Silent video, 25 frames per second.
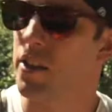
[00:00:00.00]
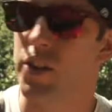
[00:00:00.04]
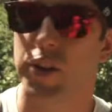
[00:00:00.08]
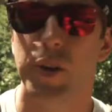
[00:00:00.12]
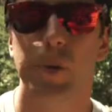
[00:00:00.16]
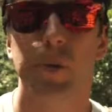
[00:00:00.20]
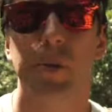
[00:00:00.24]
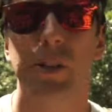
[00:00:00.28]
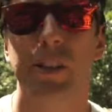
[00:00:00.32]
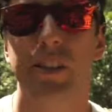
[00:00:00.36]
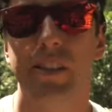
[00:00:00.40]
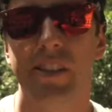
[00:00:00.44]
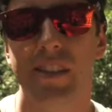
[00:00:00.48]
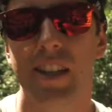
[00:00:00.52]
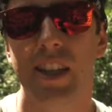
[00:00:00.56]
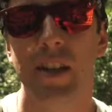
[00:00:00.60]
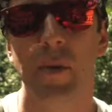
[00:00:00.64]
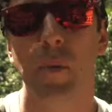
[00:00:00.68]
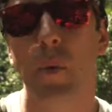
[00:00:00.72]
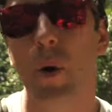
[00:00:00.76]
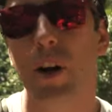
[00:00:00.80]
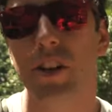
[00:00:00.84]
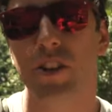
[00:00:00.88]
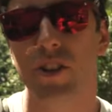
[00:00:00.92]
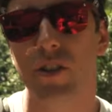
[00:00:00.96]
you will see
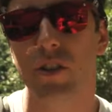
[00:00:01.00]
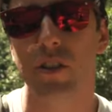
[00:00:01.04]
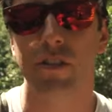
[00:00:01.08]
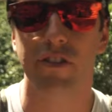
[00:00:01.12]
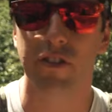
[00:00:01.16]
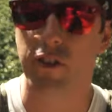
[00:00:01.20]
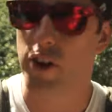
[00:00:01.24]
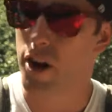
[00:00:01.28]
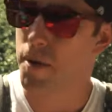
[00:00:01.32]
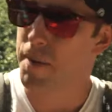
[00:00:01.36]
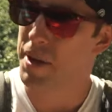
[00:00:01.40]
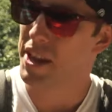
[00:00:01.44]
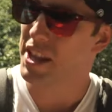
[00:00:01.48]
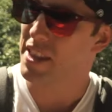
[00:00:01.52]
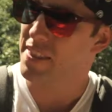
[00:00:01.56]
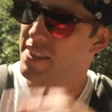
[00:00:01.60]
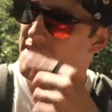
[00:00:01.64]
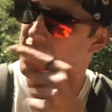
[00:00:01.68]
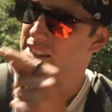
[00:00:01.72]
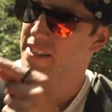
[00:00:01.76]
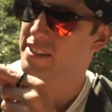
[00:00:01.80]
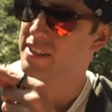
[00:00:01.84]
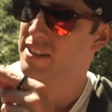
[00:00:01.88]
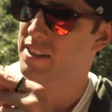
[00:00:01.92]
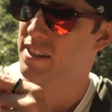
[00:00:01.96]
what you're framing in
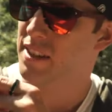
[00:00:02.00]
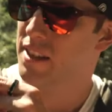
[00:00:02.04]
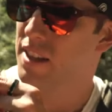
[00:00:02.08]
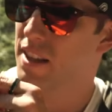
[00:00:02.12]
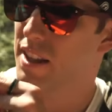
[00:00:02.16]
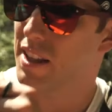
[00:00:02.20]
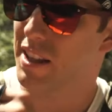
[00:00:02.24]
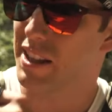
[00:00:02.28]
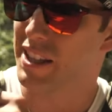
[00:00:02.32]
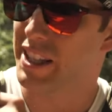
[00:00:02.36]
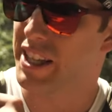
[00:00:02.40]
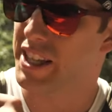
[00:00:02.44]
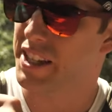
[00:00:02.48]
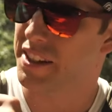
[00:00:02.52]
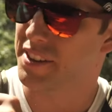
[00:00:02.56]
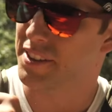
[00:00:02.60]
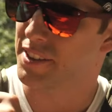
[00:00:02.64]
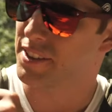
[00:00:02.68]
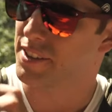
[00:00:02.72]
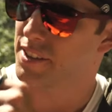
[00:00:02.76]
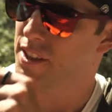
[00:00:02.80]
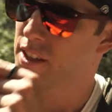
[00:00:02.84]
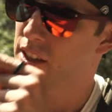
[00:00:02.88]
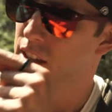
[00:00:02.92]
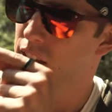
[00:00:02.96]
this
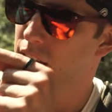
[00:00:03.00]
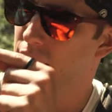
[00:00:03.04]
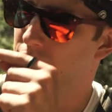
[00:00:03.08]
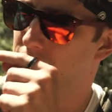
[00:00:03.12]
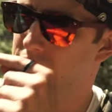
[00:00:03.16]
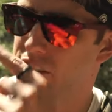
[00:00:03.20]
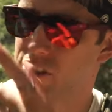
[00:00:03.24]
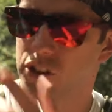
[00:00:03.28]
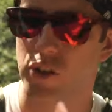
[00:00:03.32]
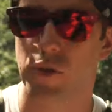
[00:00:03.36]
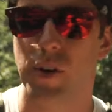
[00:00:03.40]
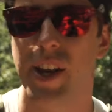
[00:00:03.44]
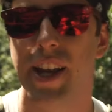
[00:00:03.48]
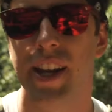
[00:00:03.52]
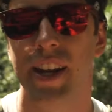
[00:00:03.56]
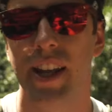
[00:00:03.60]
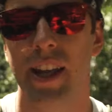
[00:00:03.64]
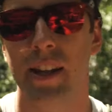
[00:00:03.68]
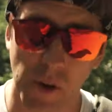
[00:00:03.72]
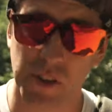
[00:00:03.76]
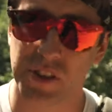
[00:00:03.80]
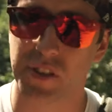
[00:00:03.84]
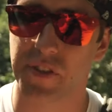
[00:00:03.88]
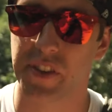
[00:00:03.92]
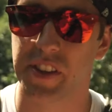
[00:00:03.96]
little screen,
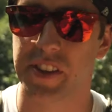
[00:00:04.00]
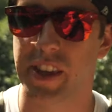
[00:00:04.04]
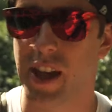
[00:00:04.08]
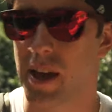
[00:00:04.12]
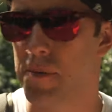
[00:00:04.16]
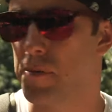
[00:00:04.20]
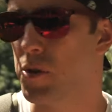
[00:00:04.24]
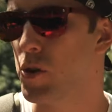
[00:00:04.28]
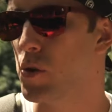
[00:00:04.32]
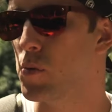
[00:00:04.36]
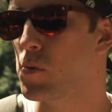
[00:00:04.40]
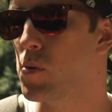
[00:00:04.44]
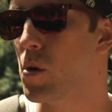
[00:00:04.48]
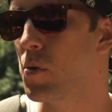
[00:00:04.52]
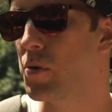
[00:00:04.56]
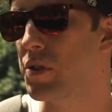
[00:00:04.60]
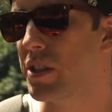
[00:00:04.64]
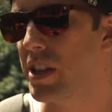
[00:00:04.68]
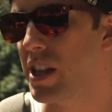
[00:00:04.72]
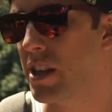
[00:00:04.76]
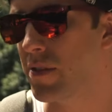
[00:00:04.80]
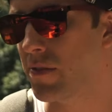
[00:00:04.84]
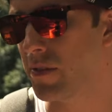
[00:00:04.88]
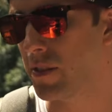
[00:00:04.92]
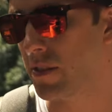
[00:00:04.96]
and most of the time you
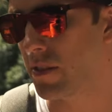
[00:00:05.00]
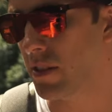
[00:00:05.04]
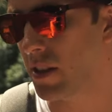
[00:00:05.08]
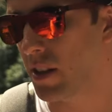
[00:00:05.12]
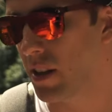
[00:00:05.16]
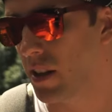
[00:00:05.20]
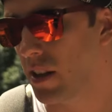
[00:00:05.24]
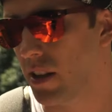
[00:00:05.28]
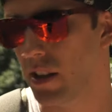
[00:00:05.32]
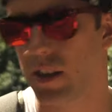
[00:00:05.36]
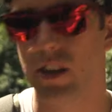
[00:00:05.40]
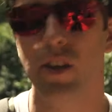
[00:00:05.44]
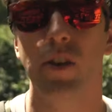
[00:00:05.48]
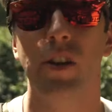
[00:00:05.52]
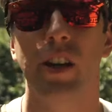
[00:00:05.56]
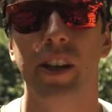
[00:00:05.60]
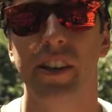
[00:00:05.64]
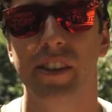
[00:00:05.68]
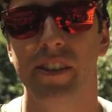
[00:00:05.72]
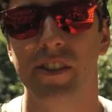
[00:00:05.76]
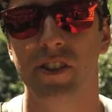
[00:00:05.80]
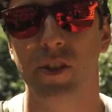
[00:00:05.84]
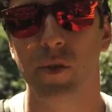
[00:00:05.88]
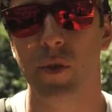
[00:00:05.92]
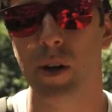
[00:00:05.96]
won't even look
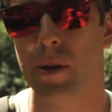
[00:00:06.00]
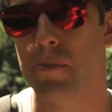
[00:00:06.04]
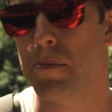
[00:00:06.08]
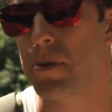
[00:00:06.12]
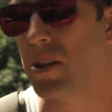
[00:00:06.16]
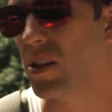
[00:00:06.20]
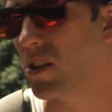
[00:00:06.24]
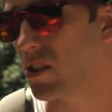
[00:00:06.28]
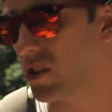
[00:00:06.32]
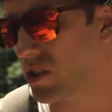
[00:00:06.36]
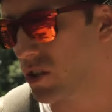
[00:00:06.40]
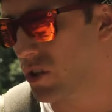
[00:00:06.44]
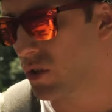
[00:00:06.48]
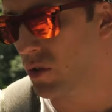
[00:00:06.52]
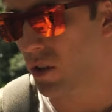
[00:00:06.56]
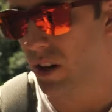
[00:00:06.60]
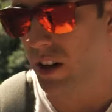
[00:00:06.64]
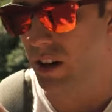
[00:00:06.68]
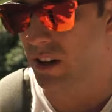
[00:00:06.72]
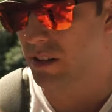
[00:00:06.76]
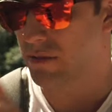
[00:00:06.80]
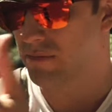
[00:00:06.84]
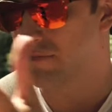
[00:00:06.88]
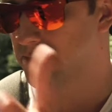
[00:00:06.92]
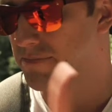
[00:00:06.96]
at the screen because you
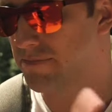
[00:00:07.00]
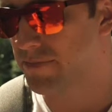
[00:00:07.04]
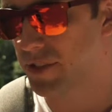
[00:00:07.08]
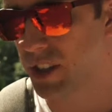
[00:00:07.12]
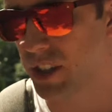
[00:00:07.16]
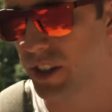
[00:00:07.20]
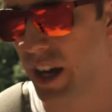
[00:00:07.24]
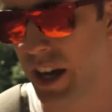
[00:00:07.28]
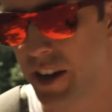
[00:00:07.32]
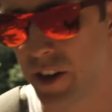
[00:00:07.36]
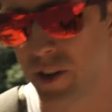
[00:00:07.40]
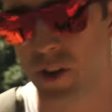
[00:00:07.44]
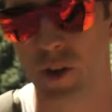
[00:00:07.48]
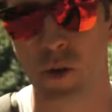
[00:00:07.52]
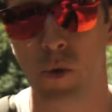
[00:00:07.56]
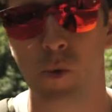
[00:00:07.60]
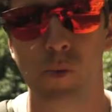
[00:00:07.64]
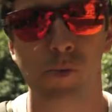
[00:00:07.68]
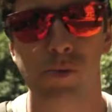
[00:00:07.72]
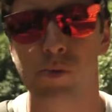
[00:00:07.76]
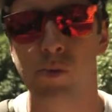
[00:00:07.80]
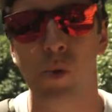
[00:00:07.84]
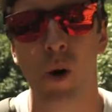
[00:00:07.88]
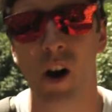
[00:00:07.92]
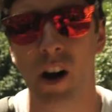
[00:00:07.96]
are, I don't
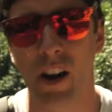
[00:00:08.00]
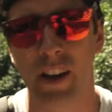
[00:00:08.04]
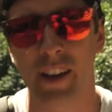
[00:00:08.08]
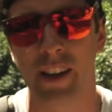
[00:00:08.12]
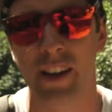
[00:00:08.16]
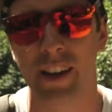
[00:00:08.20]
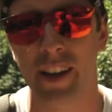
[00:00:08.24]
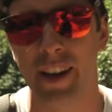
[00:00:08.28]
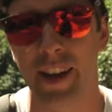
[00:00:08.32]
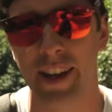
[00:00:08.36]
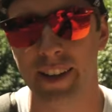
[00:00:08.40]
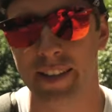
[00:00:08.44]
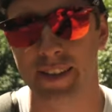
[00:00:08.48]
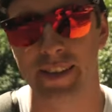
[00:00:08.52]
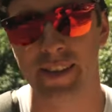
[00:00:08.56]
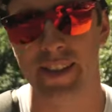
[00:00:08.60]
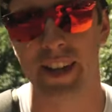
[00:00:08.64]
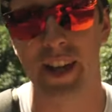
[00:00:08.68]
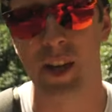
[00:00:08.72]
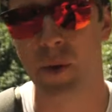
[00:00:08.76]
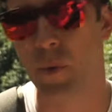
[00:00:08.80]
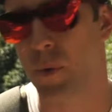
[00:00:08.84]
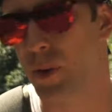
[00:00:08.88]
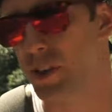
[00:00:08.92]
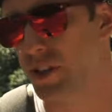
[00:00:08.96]
know, walking and
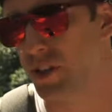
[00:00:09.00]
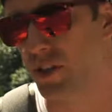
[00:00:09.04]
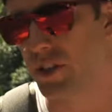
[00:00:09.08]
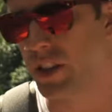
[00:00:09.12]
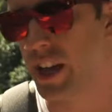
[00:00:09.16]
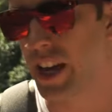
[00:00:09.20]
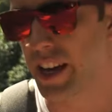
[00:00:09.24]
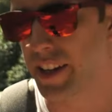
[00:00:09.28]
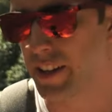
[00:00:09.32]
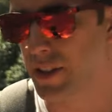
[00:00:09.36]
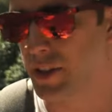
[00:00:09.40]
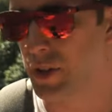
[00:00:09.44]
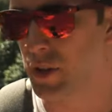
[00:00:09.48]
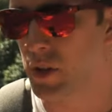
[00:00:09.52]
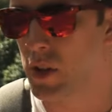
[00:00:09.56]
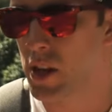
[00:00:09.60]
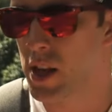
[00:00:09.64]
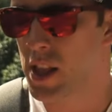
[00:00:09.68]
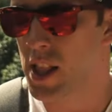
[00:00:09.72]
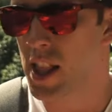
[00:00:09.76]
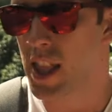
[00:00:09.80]
seeing what you gotta do.